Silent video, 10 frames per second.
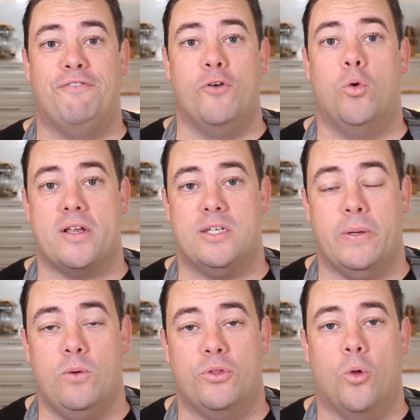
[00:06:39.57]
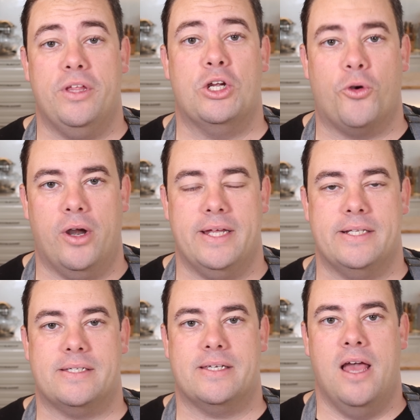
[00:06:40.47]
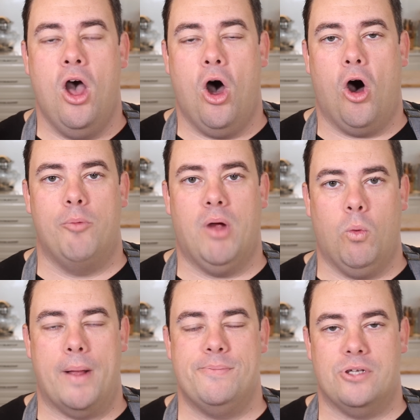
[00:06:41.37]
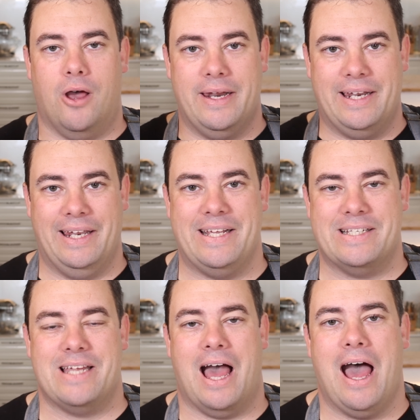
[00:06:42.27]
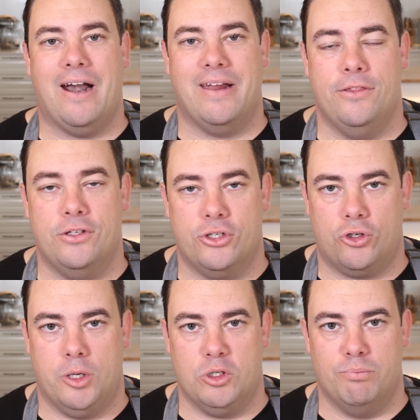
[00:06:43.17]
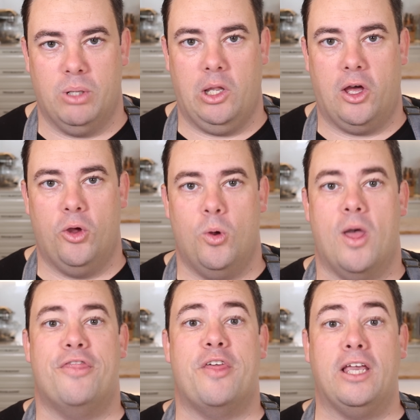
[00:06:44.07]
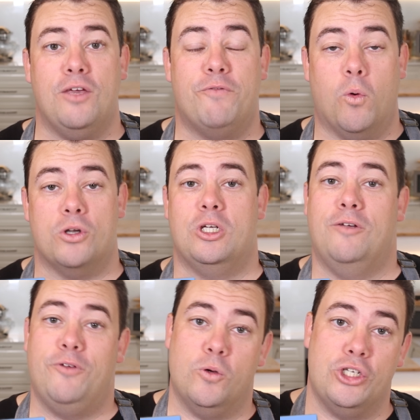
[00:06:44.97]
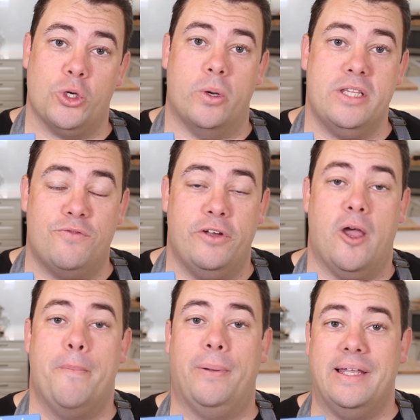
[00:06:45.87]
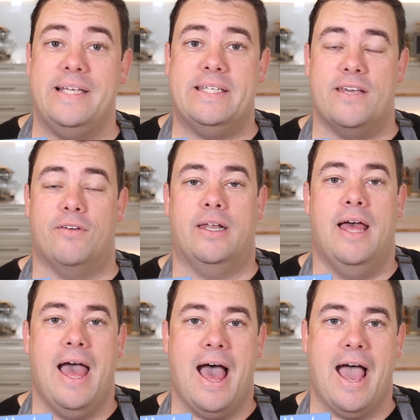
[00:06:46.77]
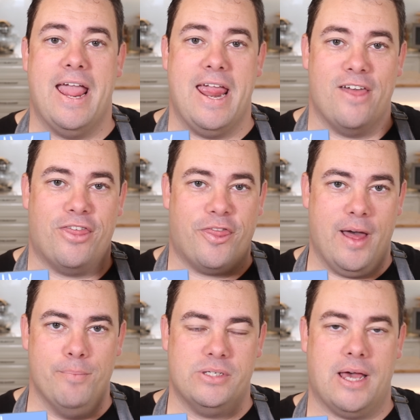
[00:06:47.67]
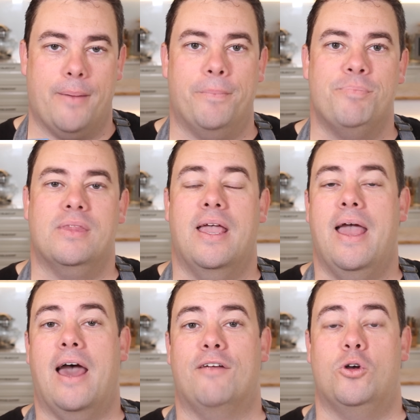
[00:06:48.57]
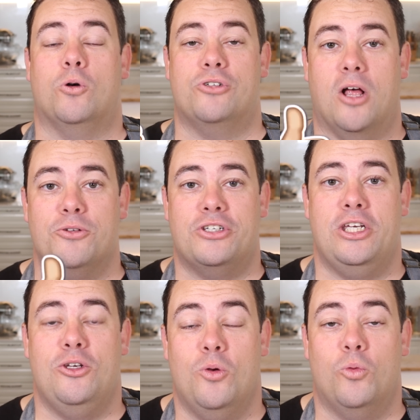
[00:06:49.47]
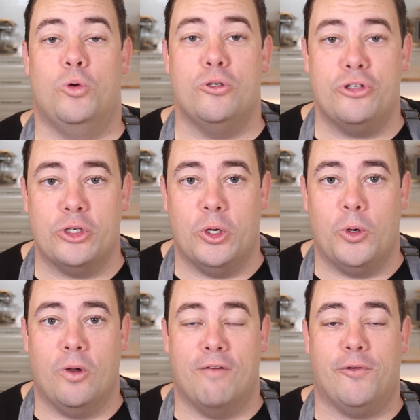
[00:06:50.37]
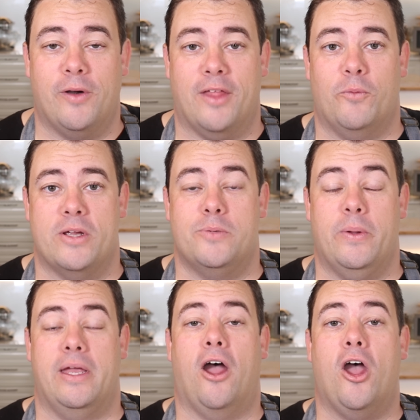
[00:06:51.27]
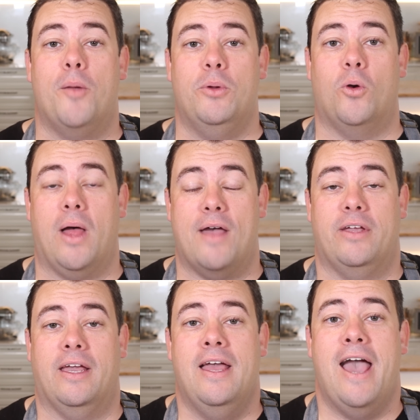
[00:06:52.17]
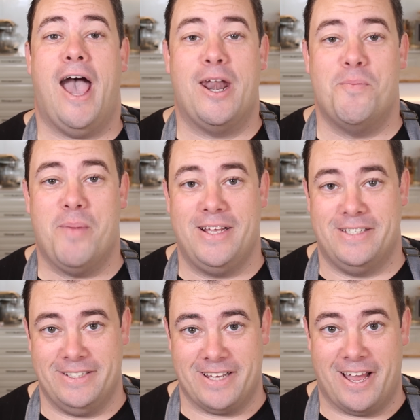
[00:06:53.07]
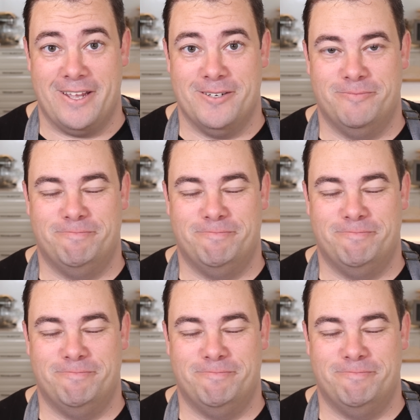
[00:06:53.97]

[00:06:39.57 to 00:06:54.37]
the full recipe with all the ingredients on my website. Links are in the description below. Thank you for watching. If you enjoyed this video, please give it a thumbs up. And of course, I'll see you real soon for another recipe. I hope you're all having an amazing day.